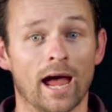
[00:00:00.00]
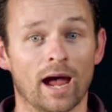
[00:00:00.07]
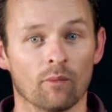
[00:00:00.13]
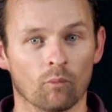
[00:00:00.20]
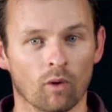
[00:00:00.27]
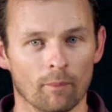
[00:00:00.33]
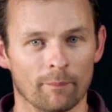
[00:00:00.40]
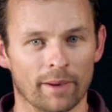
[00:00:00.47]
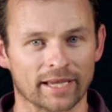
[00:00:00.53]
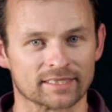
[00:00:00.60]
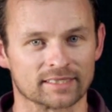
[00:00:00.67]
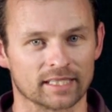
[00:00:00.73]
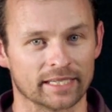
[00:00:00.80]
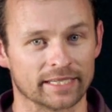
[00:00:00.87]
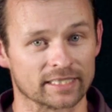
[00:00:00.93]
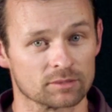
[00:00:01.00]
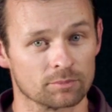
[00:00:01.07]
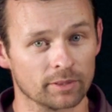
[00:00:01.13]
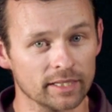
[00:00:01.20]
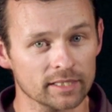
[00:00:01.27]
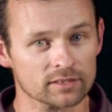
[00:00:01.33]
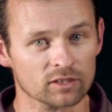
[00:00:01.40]
And what makes the
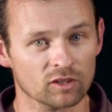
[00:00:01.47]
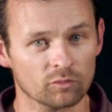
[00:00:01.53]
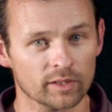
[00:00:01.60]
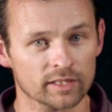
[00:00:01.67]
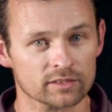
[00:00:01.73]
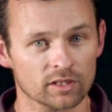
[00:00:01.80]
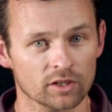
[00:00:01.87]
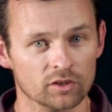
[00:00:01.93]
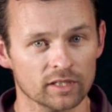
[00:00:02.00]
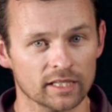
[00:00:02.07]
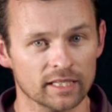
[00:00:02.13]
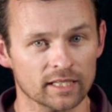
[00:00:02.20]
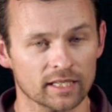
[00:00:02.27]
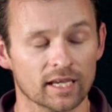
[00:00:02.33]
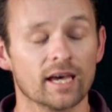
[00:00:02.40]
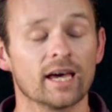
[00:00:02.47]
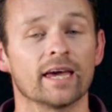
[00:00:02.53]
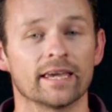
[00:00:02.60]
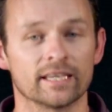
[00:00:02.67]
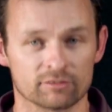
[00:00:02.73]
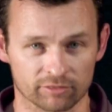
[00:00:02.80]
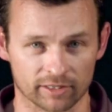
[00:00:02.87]
ESP software so unique
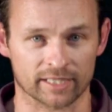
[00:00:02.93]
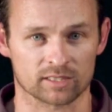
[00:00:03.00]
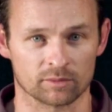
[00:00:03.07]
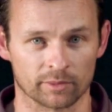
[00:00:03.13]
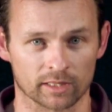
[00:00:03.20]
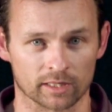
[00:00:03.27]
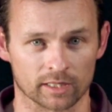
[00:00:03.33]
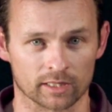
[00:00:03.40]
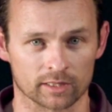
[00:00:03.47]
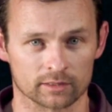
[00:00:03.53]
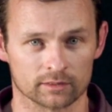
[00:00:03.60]
is flexibility.